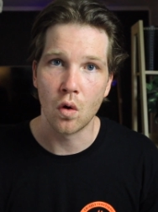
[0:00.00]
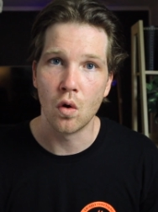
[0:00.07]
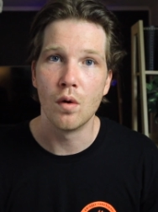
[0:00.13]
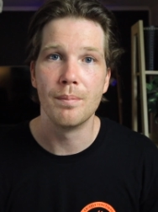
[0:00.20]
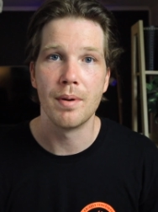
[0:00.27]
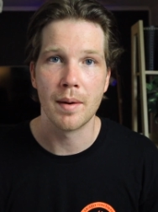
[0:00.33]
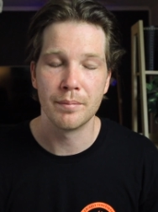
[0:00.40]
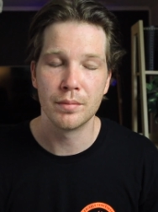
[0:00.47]
or
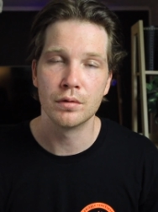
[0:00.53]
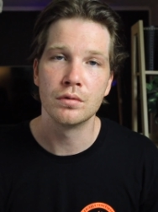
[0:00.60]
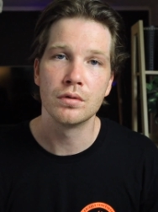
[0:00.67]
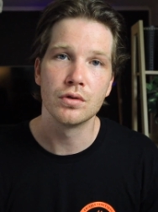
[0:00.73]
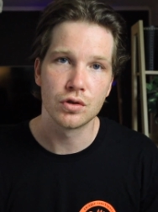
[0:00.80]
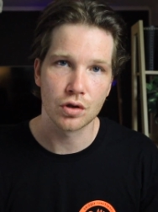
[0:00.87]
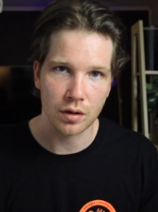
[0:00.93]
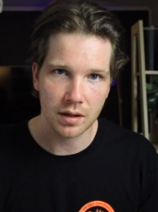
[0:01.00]
Bumble,
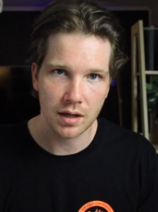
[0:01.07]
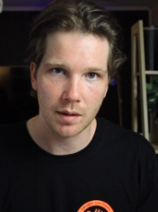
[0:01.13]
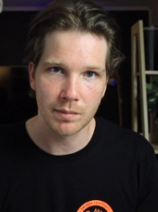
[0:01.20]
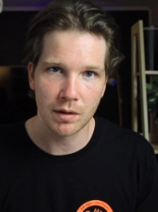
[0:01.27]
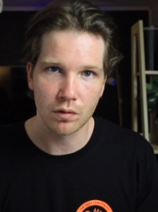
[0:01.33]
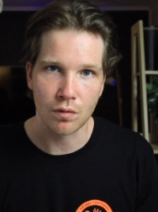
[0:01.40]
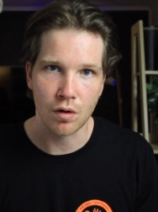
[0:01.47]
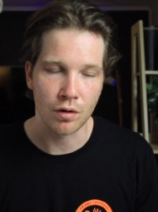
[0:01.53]
don't get
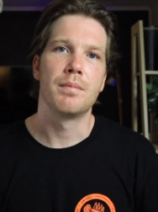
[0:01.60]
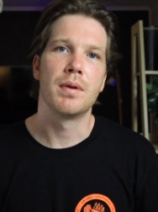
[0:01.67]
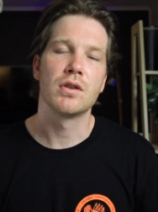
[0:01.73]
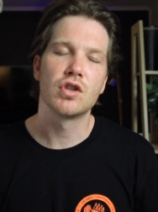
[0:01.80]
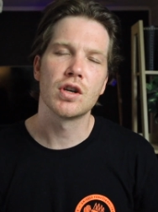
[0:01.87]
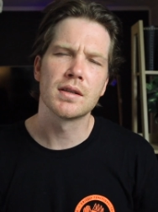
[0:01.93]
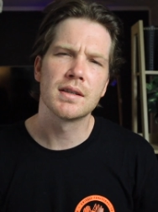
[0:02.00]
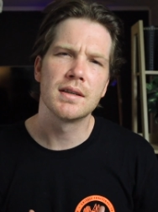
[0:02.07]
me wrong. But
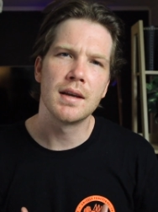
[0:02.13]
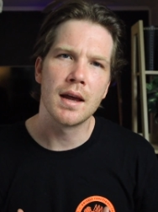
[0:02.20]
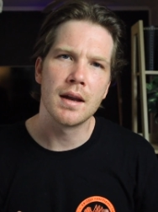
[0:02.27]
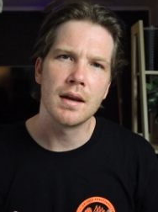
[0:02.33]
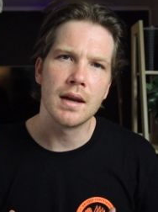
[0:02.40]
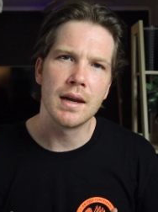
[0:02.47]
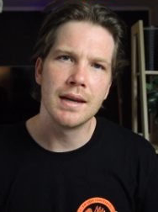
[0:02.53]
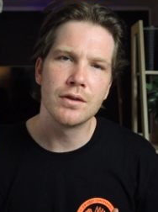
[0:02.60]
just
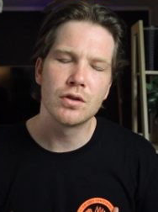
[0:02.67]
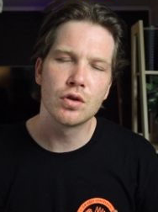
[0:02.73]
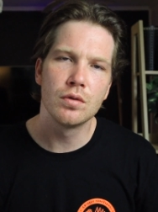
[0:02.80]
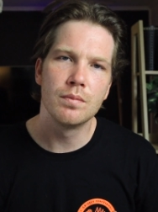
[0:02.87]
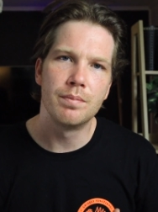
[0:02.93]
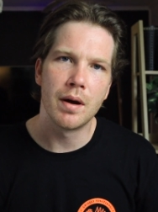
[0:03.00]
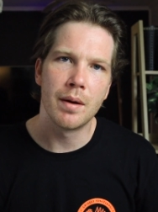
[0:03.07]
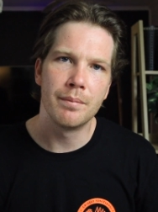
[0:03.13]
get into
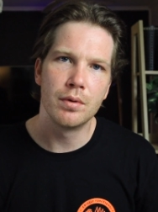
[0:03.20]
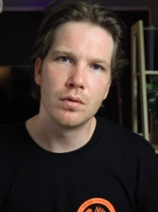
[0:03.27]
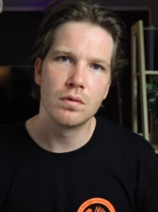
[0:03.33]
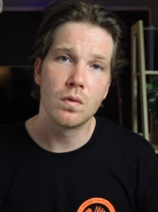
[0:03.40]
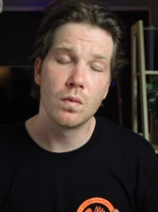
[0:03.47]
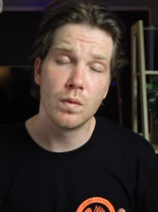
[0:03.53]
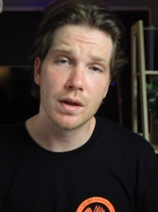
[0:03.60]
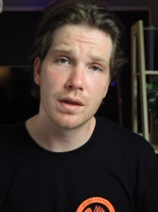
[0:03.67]

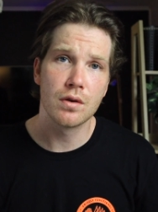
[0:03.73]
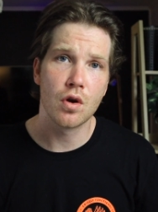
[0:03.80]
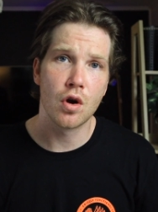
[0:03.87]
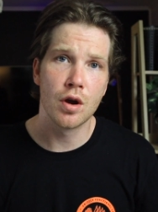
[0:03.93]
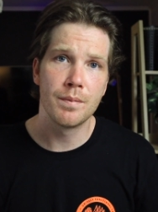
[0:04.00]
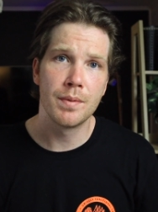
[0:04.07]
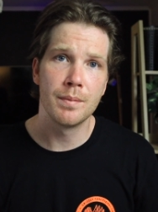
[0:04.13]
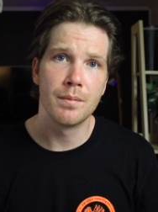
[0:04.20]
Bumble with an
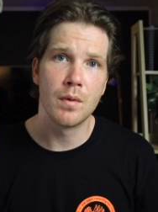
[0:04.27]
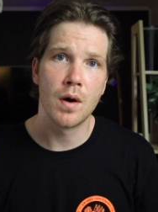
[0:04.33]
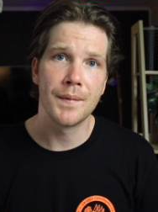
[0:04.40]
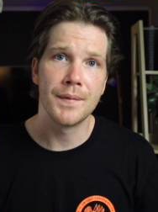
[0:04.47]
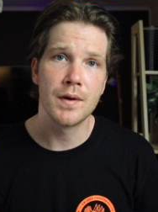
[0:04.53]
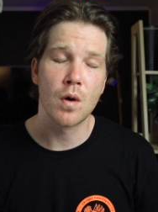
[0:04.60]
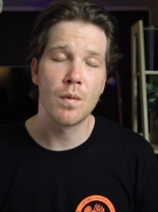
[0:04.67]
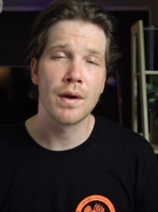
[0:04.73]
open
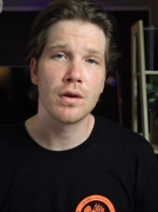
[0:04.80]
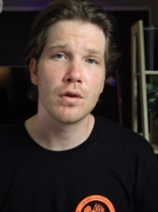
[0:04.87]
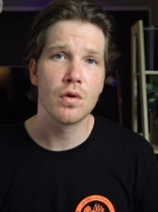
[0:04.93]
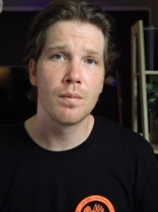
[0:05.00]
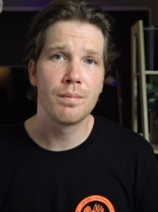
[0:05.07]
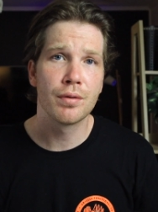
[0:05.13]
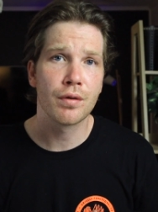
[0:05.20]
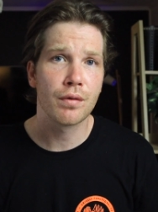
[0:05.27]
mind, knowing
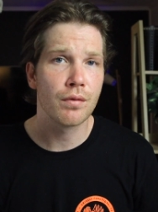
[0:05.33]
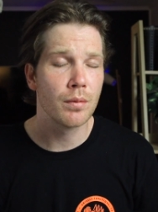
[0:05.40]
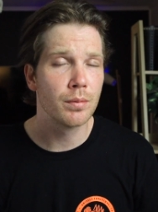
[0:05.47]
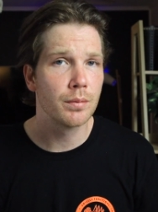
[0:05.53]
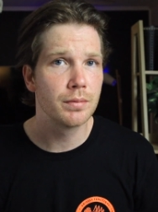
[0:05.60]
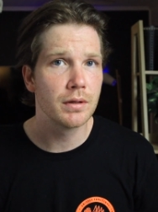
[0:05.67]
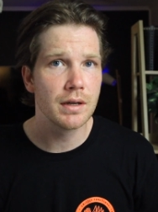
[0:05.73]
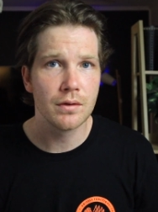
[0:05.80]
you're
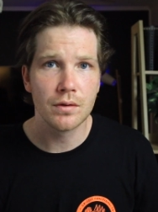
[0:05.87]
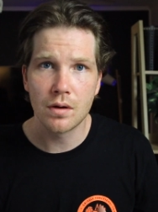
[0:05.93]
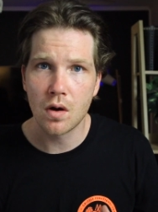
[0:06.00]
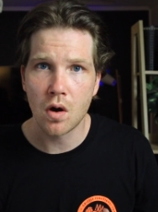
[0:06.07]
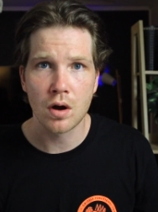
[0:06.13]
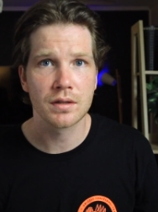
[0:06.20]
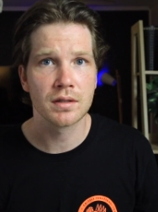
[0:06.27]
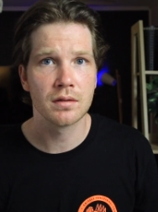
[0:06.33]
probably
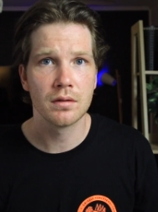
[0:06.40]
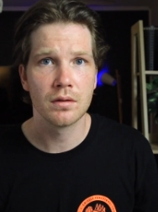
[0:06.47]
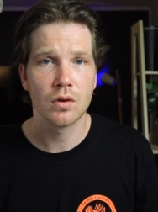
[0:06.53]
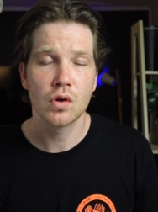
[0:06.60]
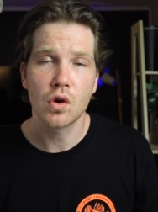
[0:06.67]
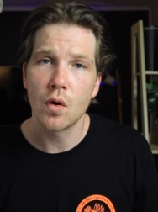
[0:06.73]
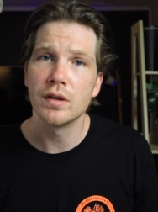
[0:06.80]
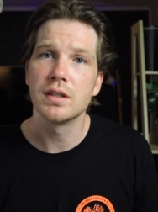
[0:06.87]
not
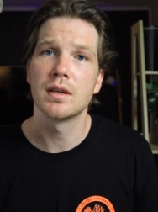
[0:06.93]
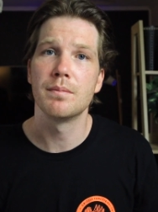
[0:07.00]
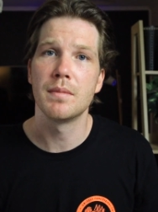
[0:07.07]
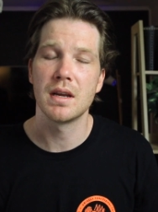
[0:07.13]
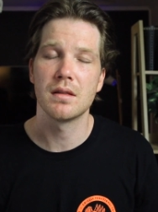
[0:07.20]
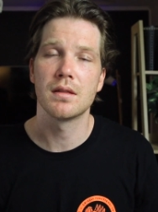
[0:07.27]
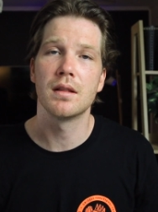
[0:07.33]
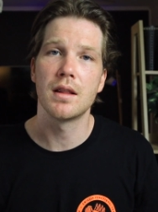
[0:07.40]
going to
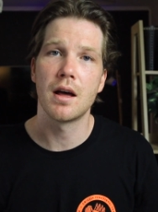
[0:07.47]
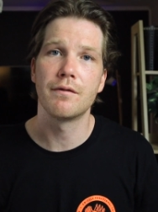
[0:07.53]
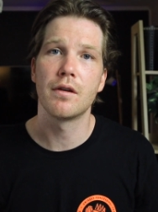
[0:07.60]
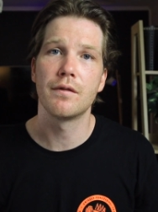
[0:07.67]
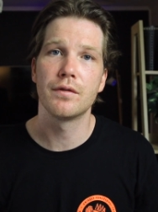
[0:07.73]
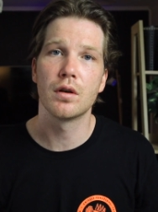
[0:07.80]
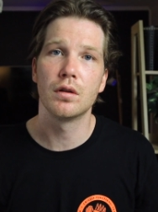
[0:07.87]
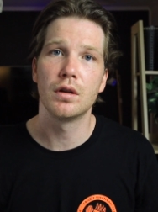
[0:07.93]
meet the love
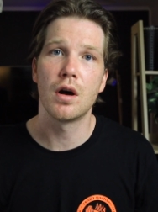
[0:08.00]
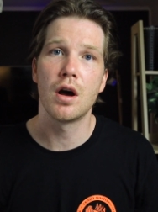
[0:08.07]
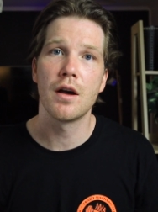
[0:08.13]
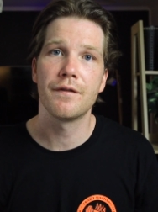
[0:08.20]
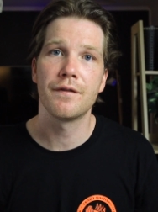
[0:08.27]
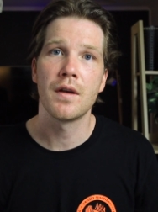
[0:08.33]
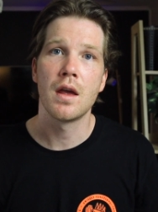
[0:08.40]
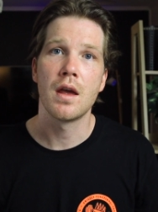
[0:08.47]
of your
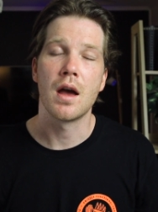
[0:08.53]
life